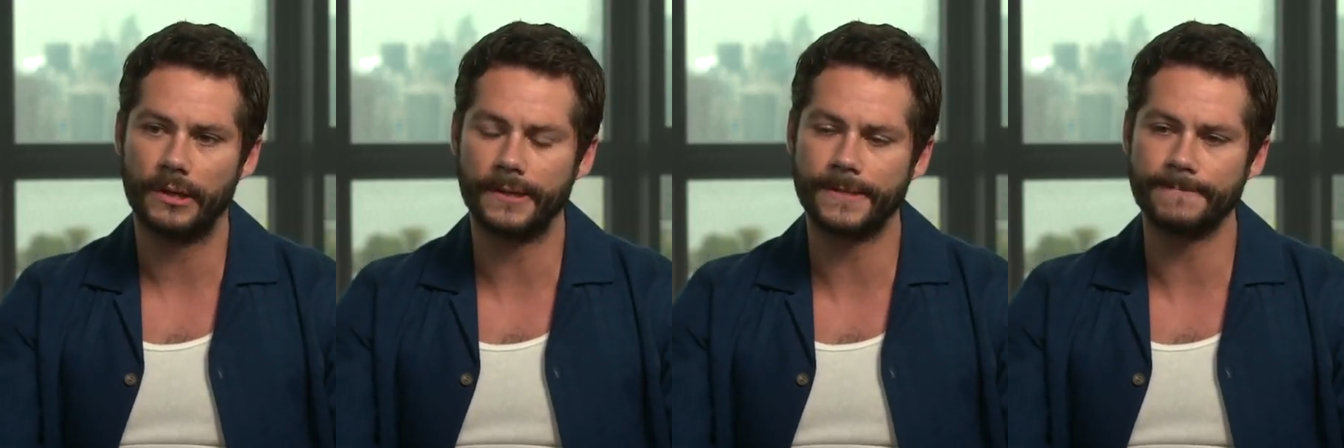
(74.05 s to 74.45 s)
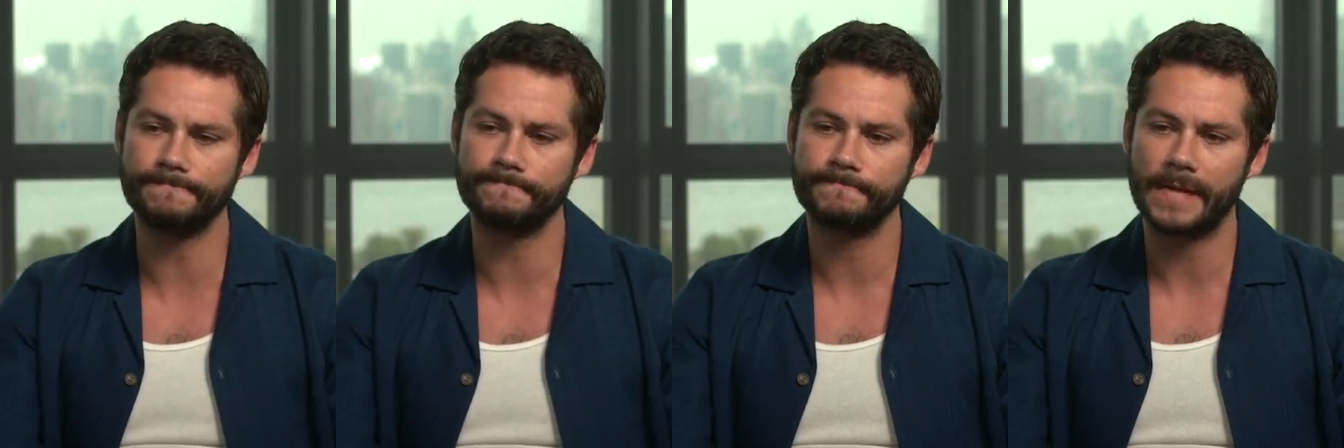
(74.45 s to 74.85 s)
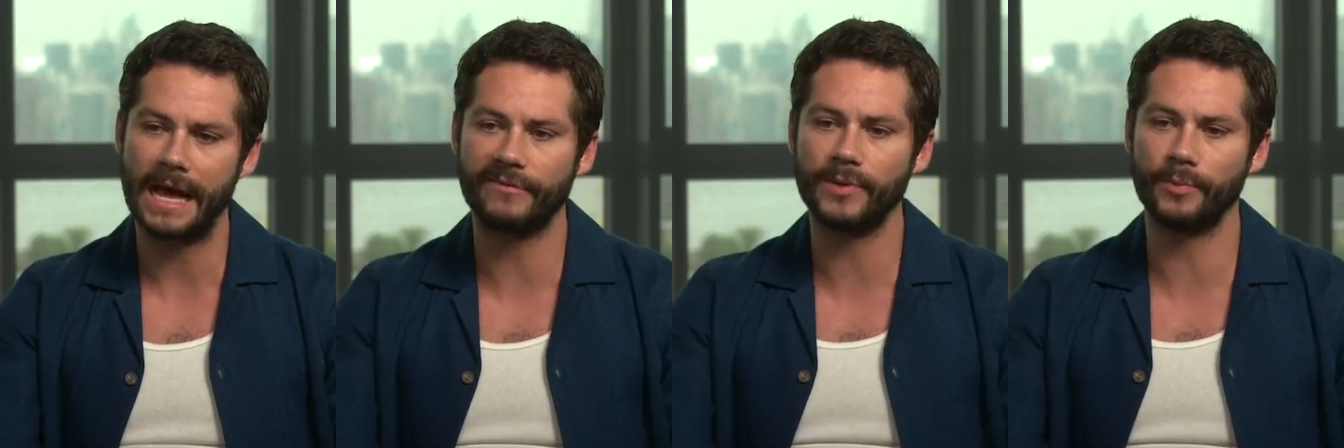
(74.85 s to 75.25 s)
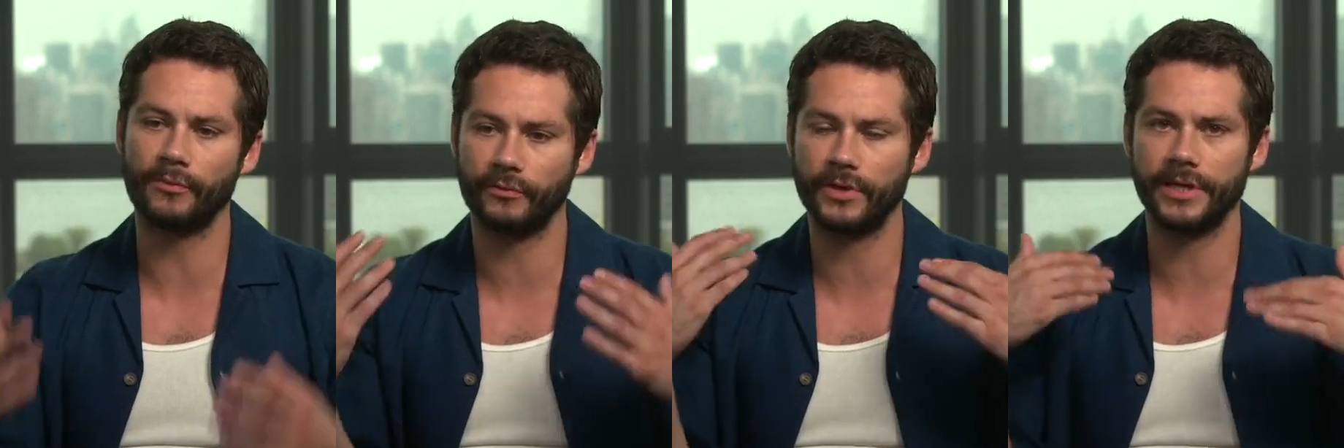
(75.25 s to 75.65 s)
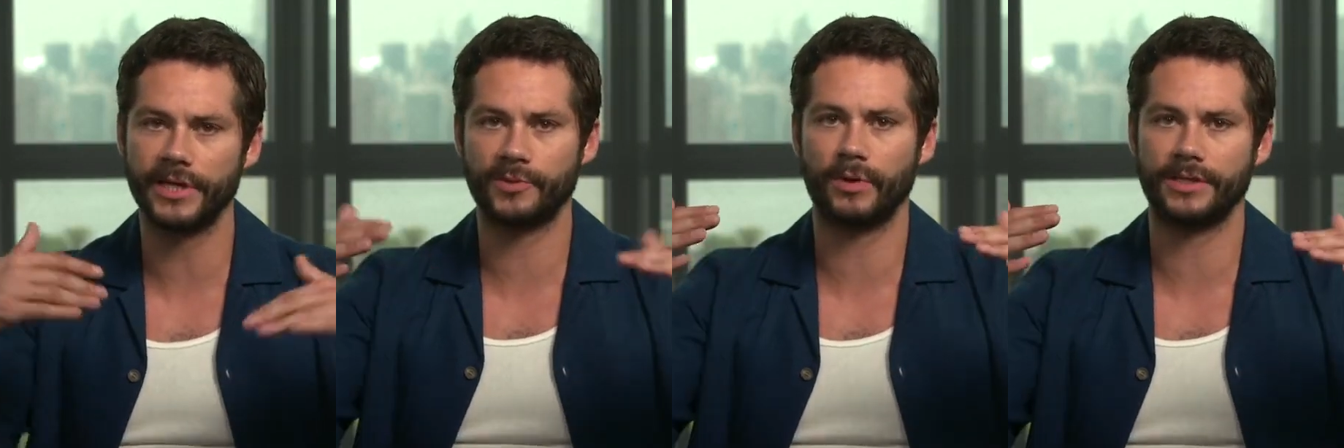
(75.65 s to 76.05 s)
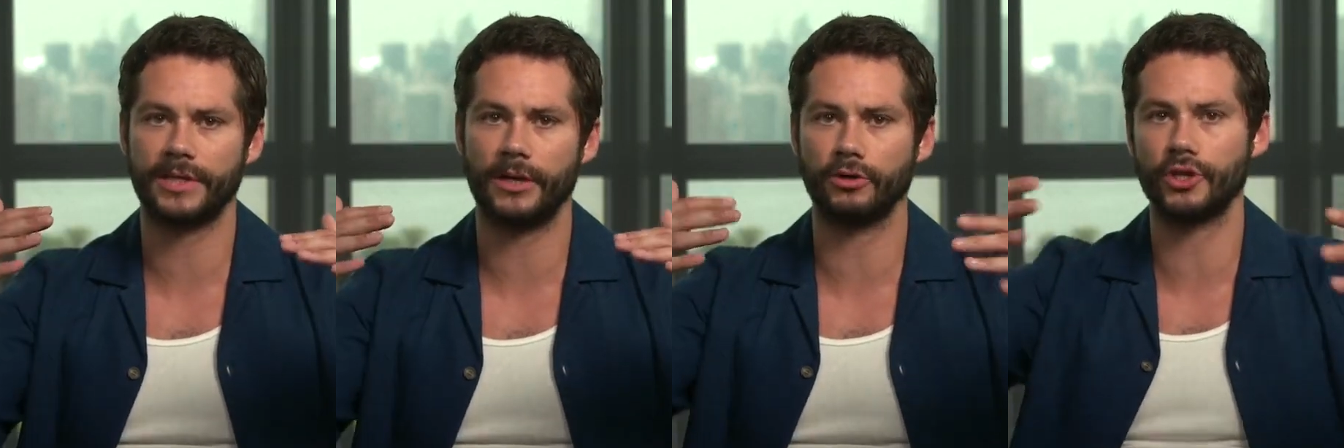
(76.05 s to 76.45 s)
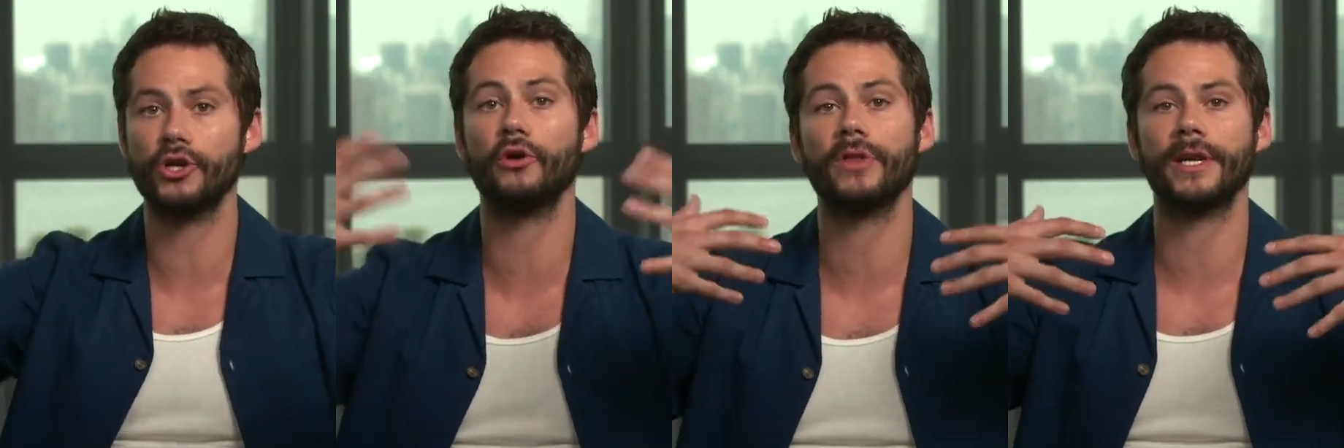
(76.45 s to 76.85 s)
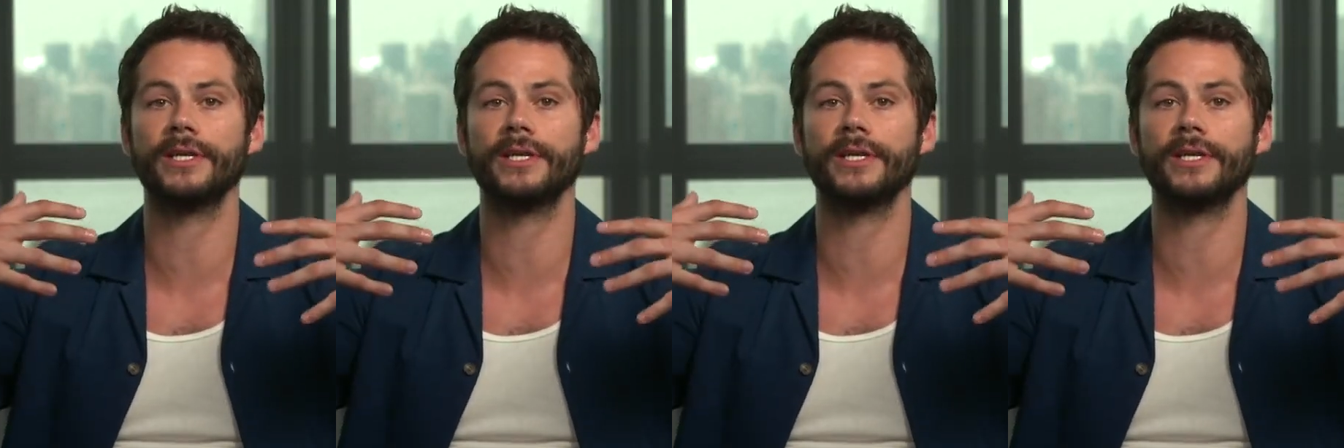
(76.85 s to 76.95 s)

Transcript: um, have people freely express that or to know that it